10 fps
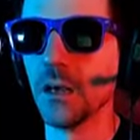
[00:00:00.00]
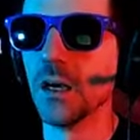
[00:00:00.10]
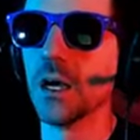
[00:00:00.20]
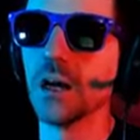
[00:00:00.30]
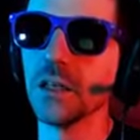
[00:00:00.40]

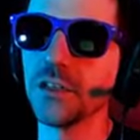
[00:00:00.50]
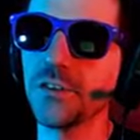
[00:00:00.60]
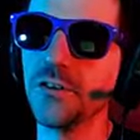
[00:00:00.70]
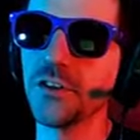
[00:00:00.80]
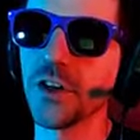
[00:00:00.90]
Alright, let's do
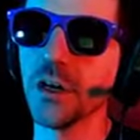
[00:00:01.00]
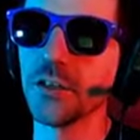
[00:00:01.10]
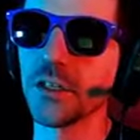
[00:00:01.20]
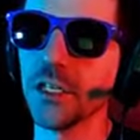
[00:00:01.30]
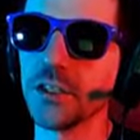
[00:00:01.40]
the charge
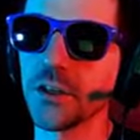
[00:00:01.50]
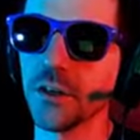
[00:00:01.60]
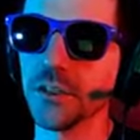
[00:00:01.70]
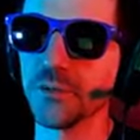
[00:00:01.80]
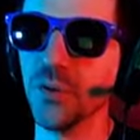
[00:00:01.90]
glitch on
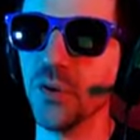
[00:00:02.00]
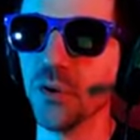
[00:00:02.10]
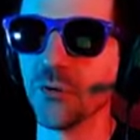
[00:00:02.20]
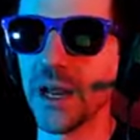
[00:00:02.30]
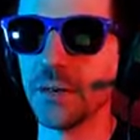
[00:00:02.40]
this poor
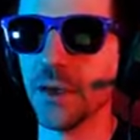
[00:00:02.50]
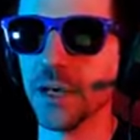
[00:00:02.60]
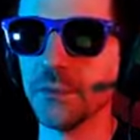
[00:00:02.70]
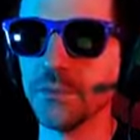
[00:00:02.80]
Rabite.